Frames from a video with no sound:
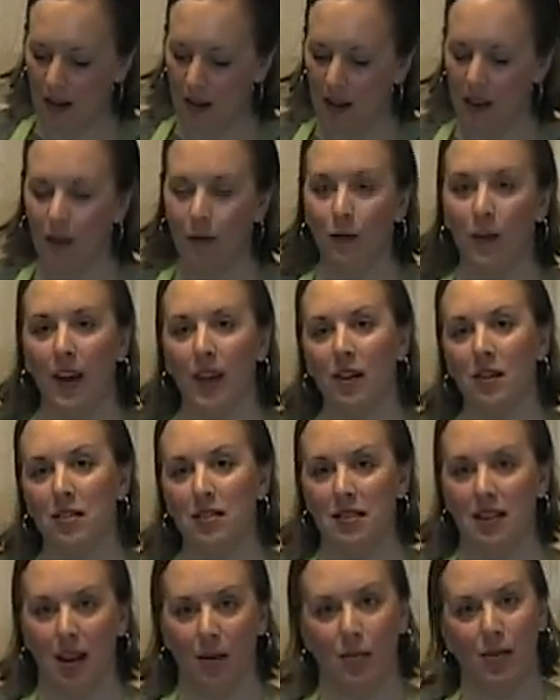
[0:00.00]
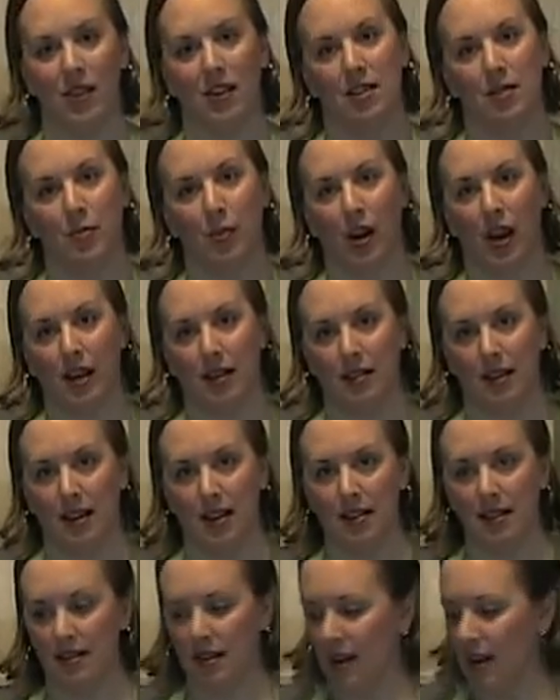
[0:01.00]
And the final step in this
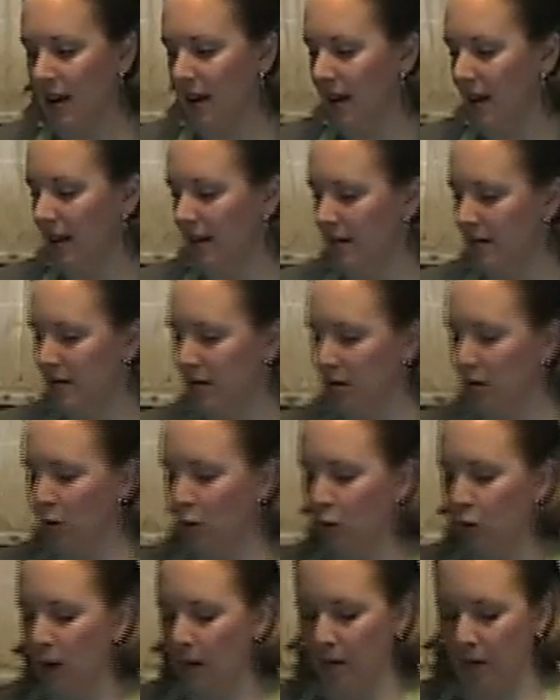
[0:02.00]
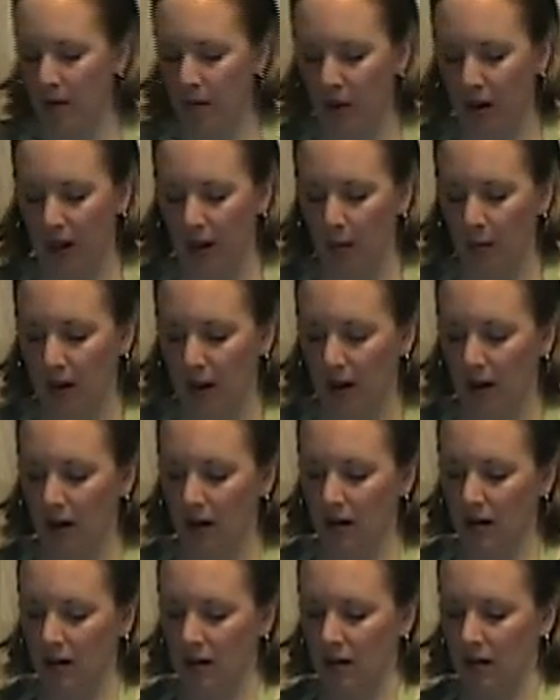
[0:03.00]
process is to whip the body
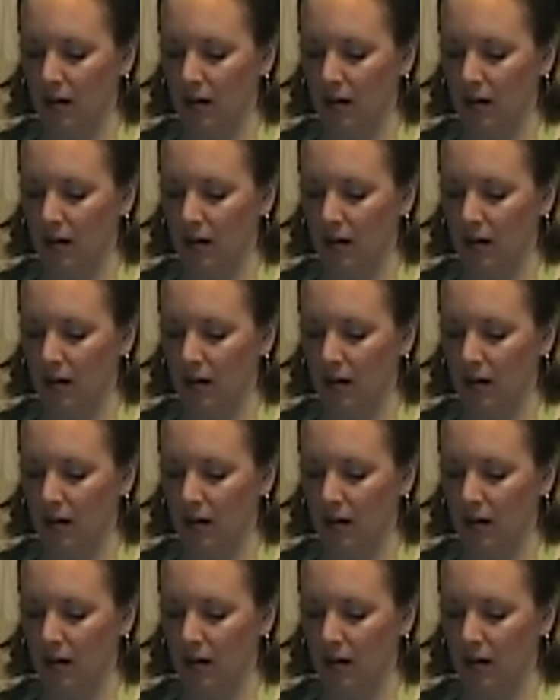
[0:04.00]
butter.